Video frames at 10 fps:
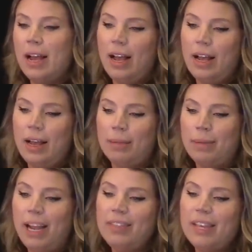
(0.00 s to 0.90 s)

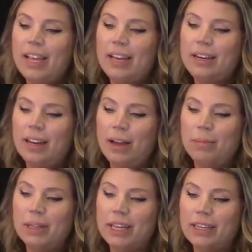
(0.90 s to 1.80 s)
And then a
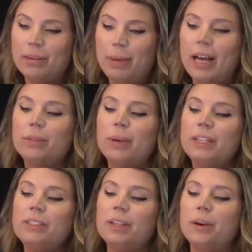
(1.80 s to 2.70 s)
malignant pathway.
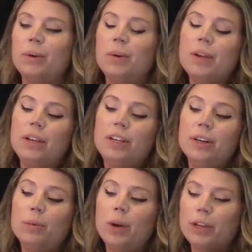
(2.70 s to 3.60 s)
So,
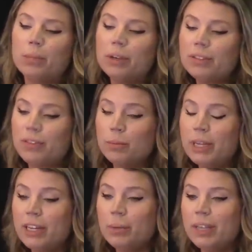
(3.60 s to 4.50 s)
what you're most
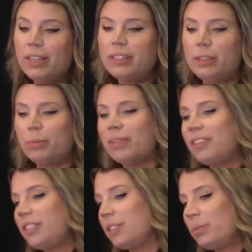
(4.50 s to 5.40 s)
familiar with is
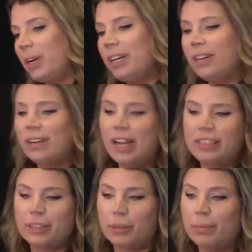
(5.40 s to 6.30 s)
superficial spreading or
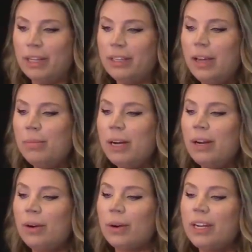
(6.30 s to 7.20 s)
nodular
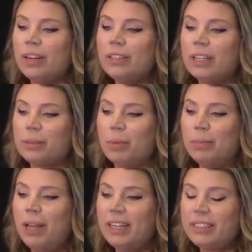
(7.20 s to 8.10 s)
melanoma, or here
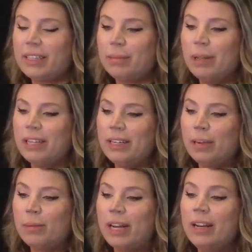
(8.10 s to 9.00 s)
desmoplastic
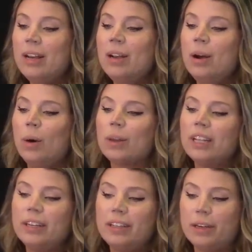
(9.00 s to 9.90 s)
melanoma, or
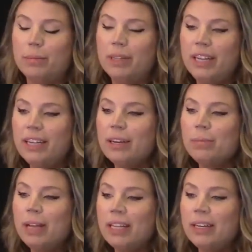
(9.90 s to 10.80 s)
lentigo
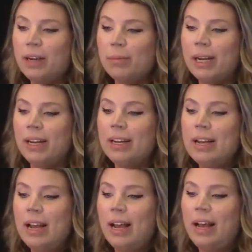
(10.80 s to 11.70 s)
maligna
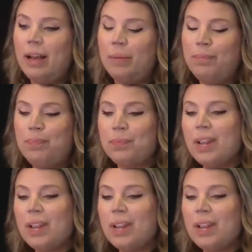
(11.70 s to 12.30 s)
melanoma.